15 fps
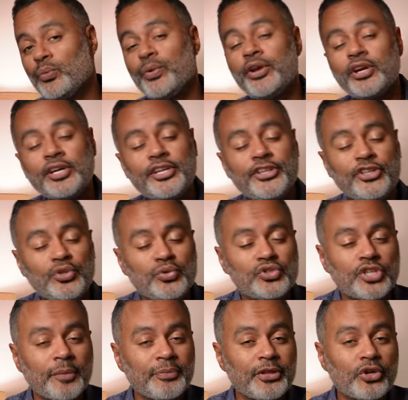we're gonna use
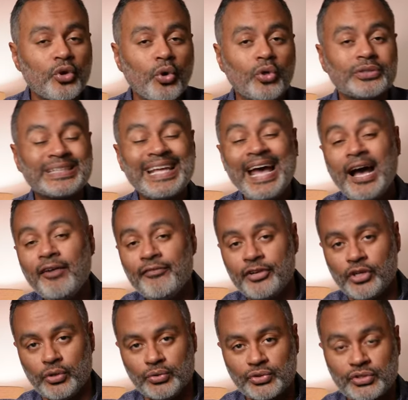something called
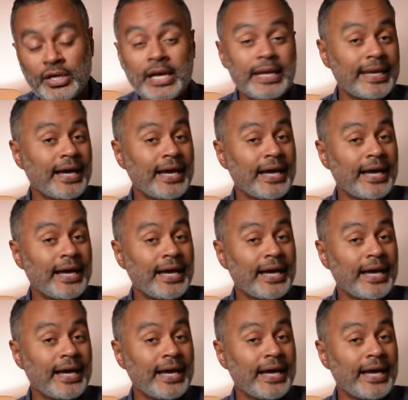Calvados.